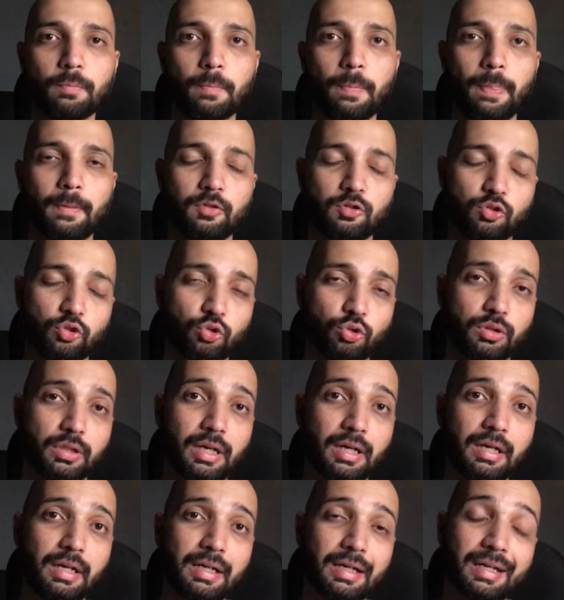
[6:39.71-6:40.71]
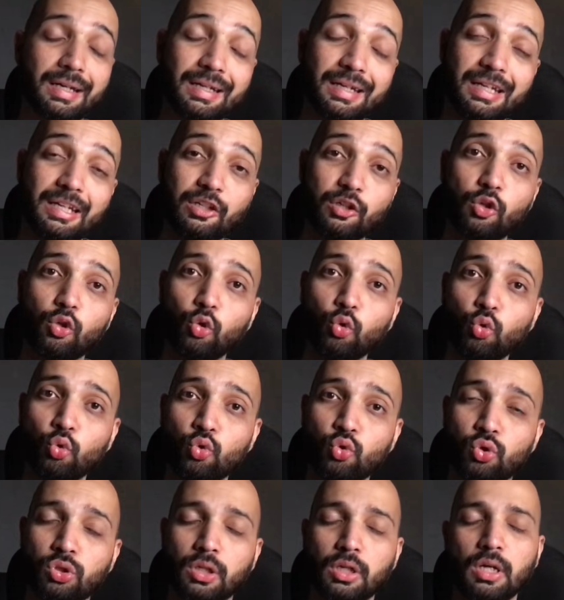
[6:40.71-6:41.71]
So that
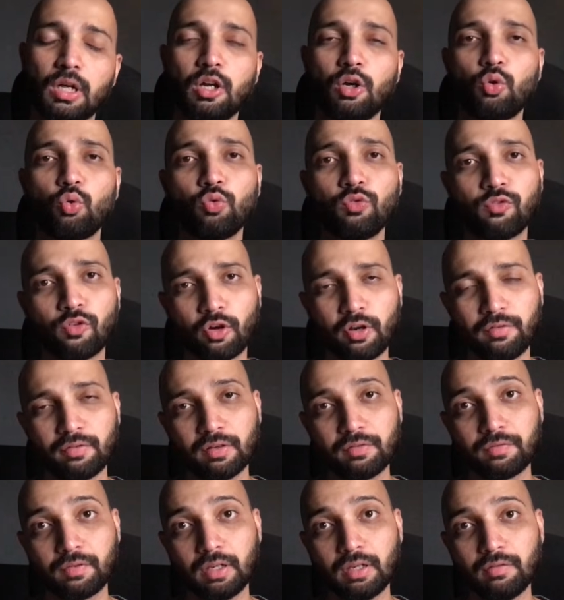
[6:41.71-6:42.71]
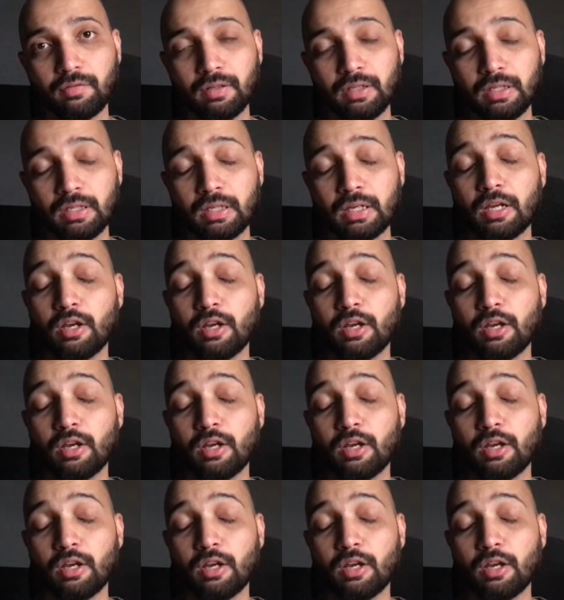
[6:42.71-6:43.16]
includes 245 kV,